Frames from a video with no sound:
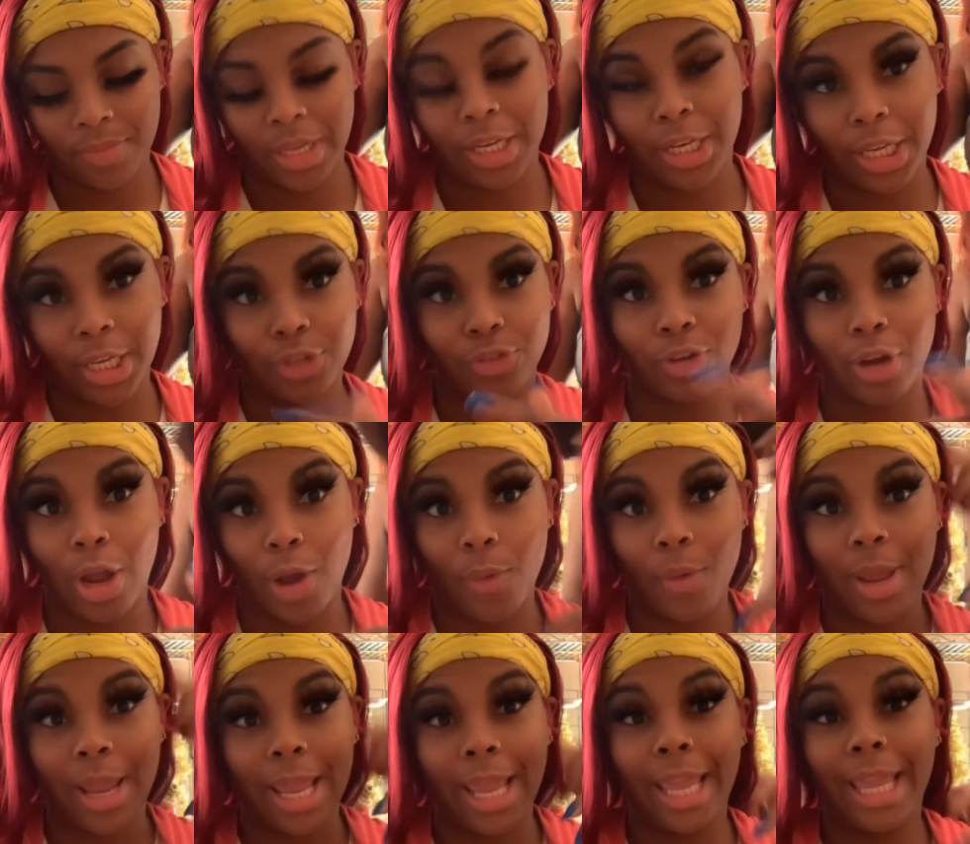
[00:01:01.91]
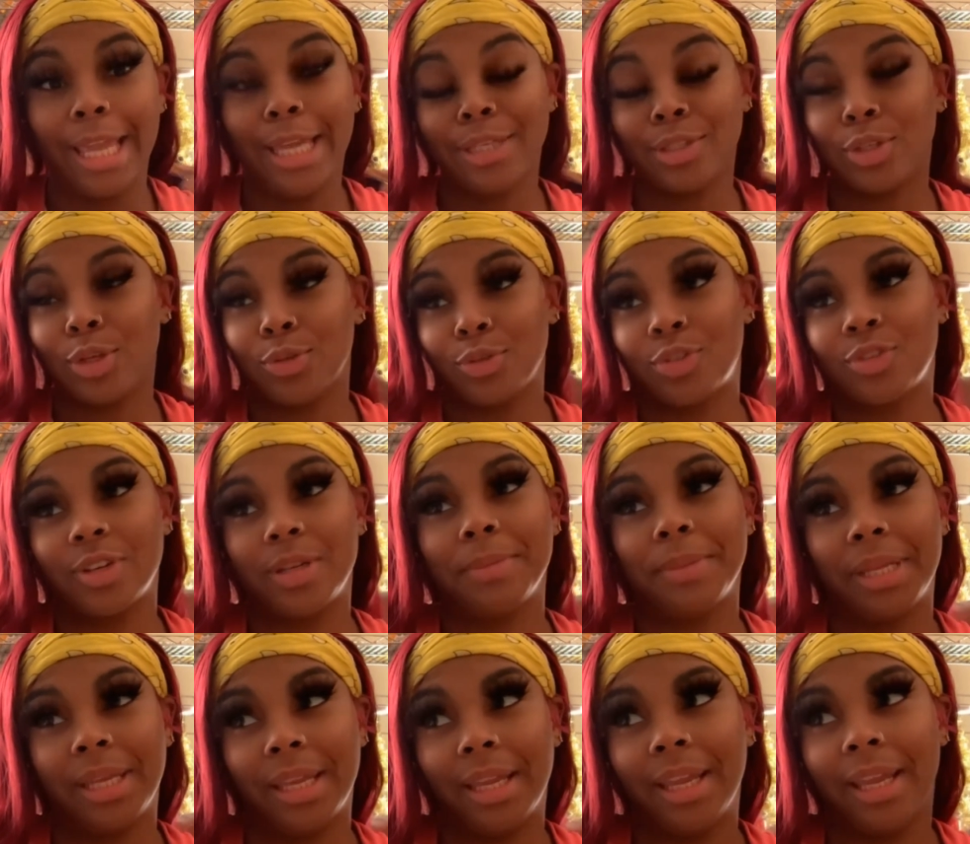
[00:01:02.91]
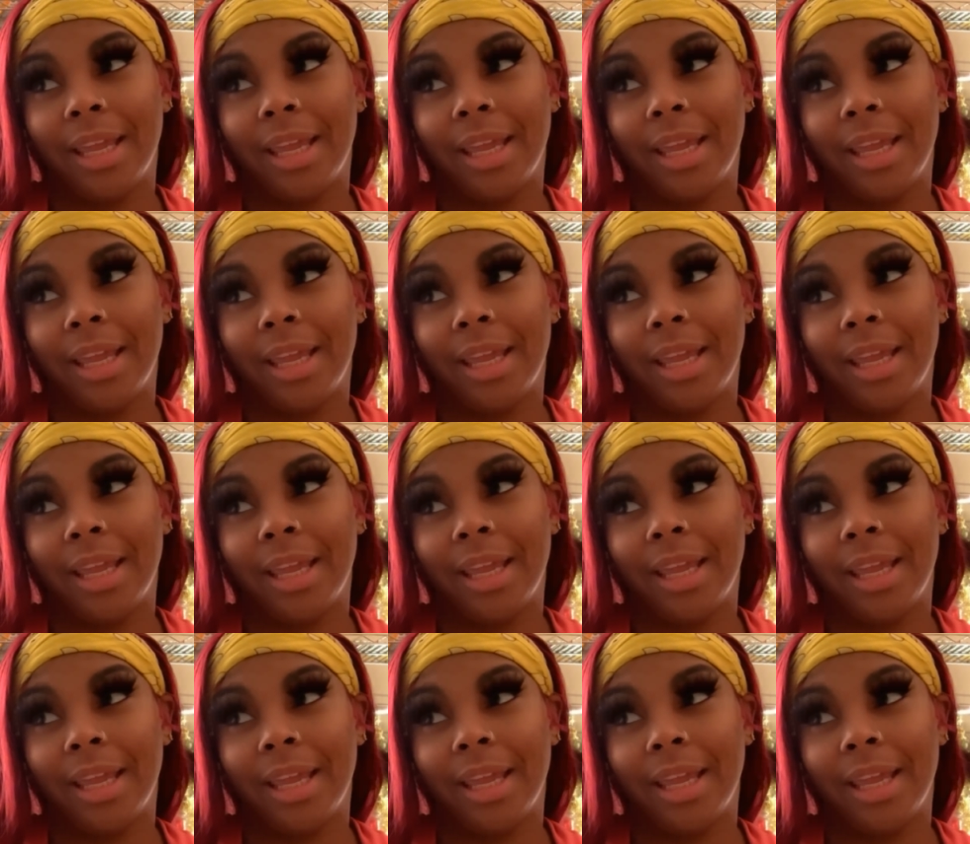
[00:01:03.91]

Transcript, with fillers: in the intro, he is so dreamy.